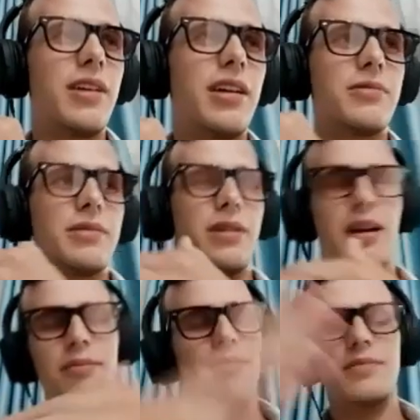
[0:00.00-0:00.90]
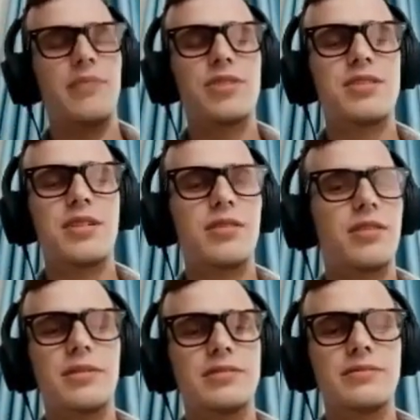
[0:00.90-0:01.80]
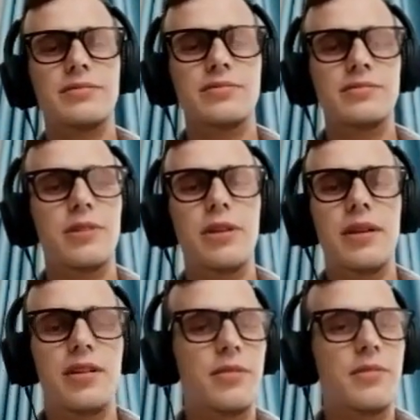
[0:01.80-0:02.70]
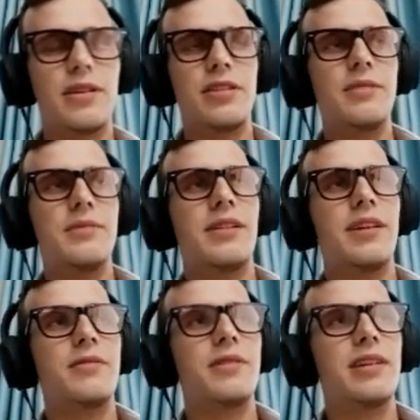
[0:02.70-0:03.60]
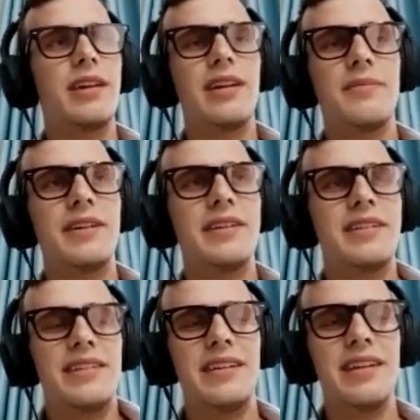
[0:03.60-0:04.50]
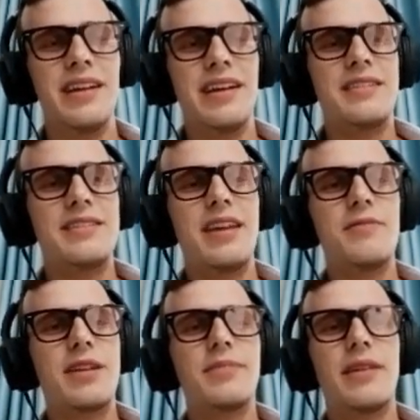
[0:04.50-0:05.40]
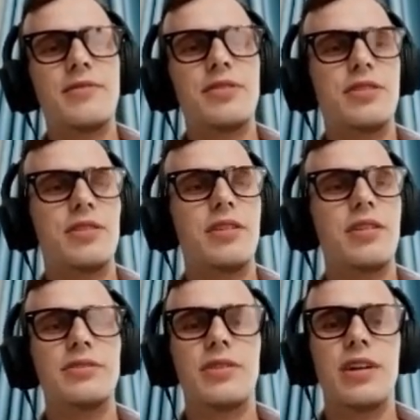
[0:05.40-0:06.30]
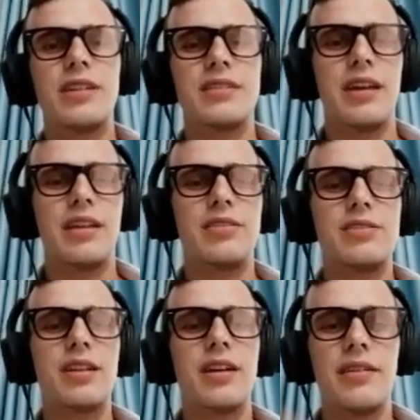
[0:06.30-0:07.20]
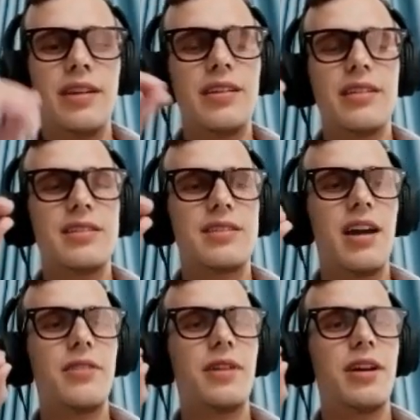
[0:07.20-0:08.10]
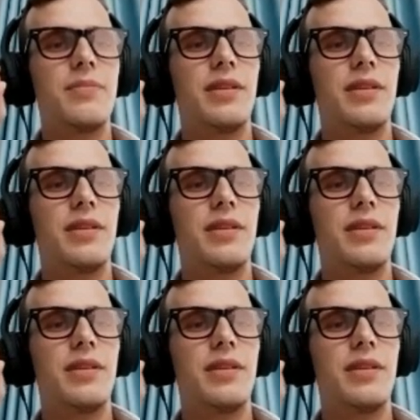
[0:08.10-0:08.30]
Like I'm just a normal woman, normal human. Like what the hell, man? And it's same sometimes with your goals, right? It's like you still need the desire, right?